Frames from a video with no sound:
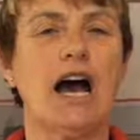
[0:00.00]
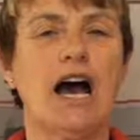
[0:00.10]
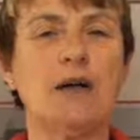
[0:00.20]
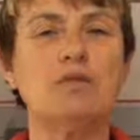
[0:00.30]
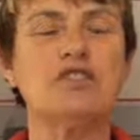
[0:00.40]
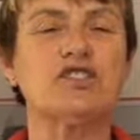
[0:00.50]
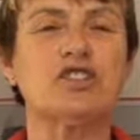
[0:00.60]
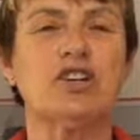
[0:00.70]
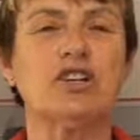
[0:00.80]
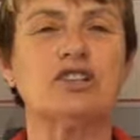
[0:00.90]
I would
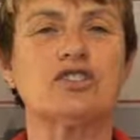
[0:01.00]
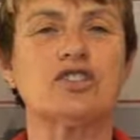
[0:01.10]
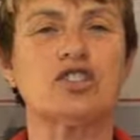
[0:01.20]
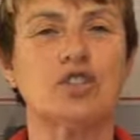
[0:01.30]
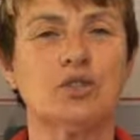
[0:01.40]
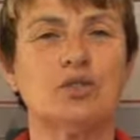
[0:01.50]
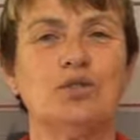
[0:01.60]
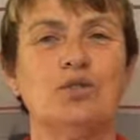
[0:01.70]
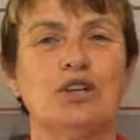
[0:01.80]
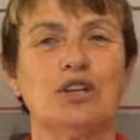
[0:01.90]
start
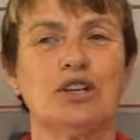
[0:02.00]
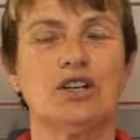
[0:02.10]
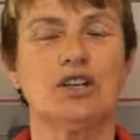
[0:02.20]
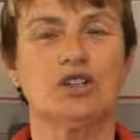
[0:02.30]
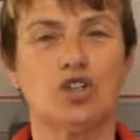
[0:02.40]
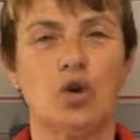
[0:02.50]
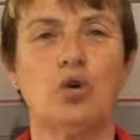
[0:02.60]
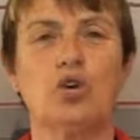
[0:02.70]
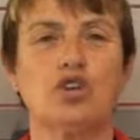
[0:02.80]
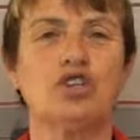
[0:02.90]
to
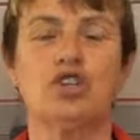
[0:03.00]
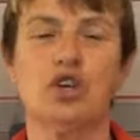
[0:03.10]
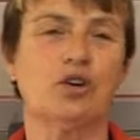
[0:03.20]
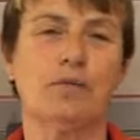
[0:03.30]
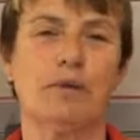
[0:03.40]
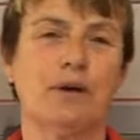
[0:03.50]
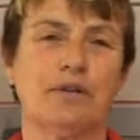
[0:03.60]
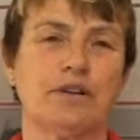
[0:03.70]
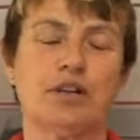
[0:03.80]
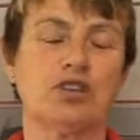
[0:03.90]
talk to your
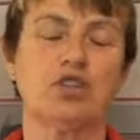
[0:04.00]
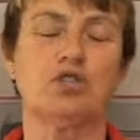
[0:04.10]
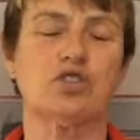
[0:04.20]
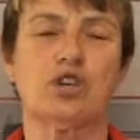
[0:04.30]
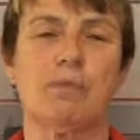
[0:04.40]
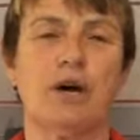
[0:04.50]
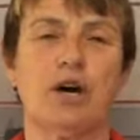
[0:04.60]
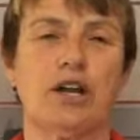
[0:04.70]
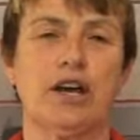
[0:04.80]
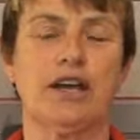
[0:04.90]

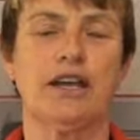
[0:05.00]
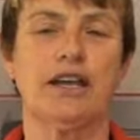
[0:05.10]
partner.